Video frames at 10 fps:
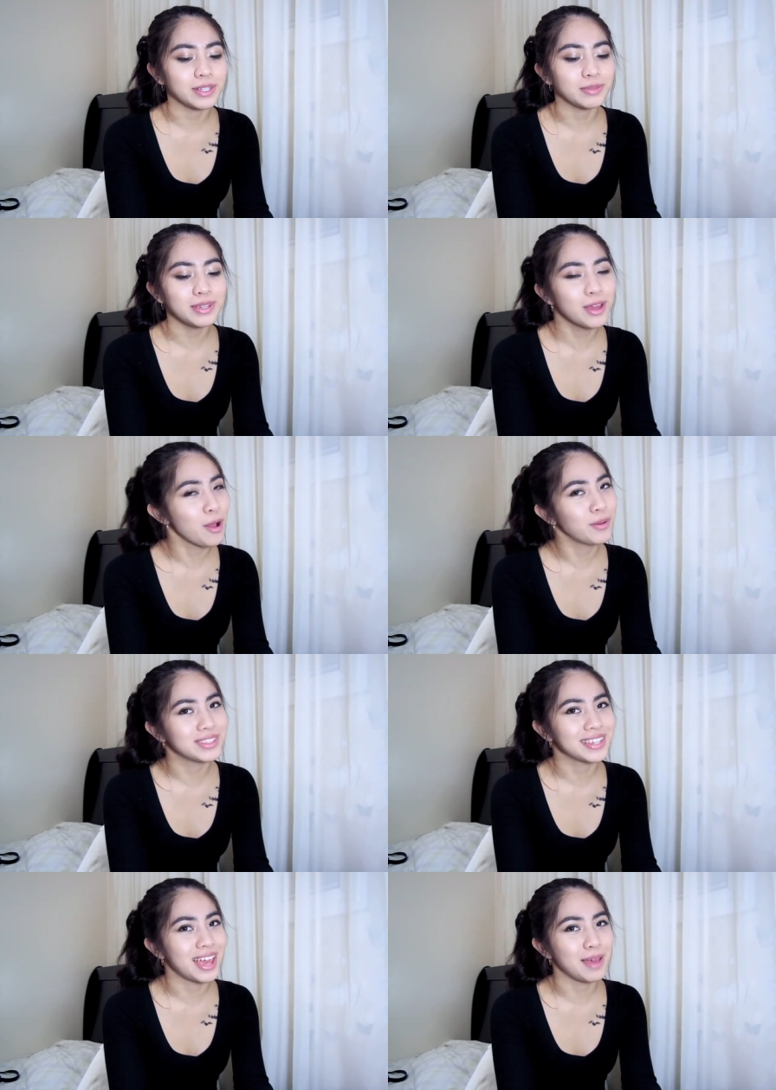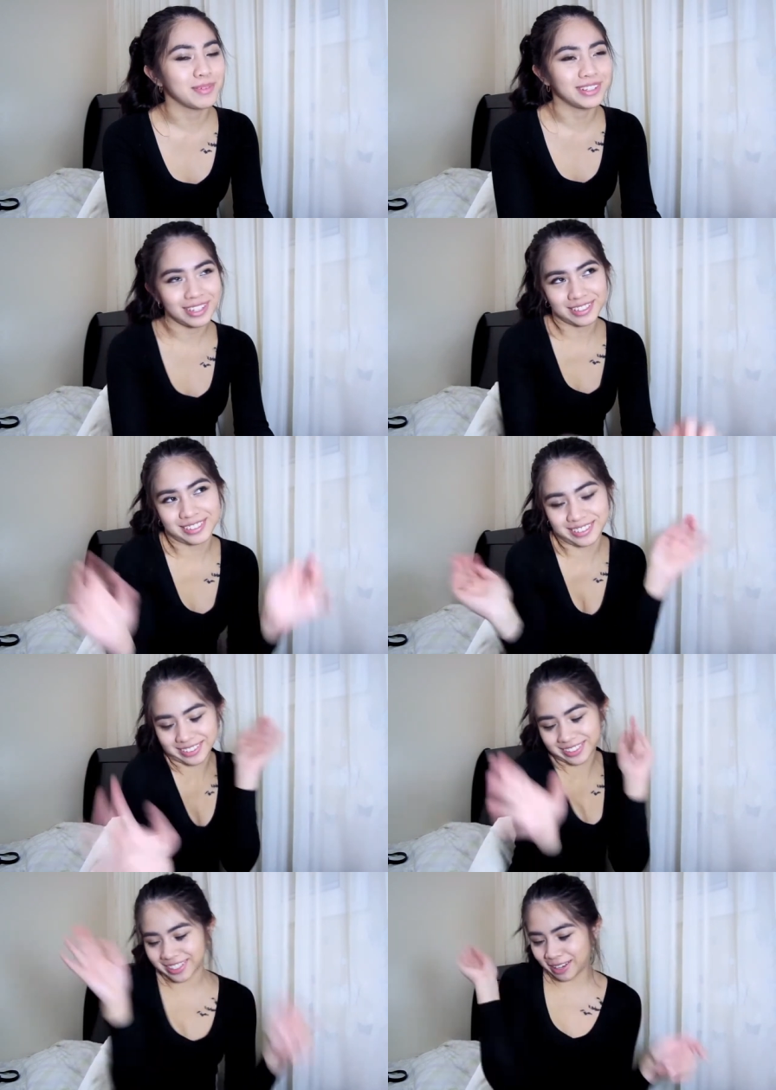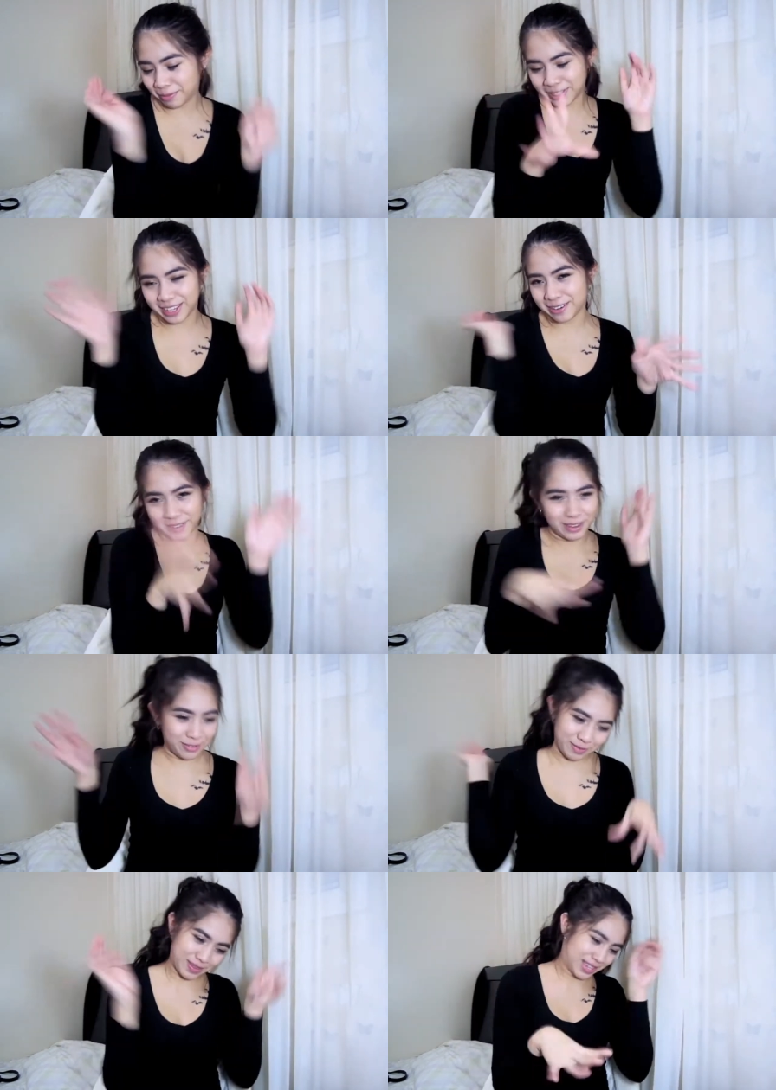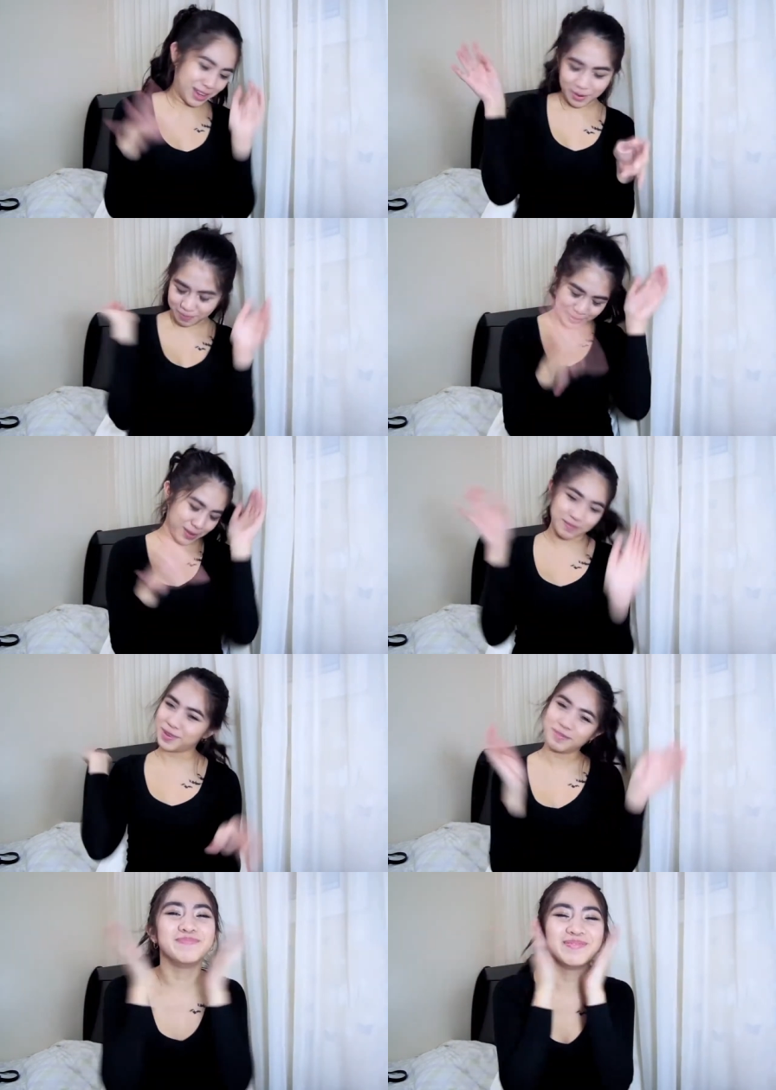because we know what's gonna happen. Like, it's just, get away from me. Nope, nope, nope.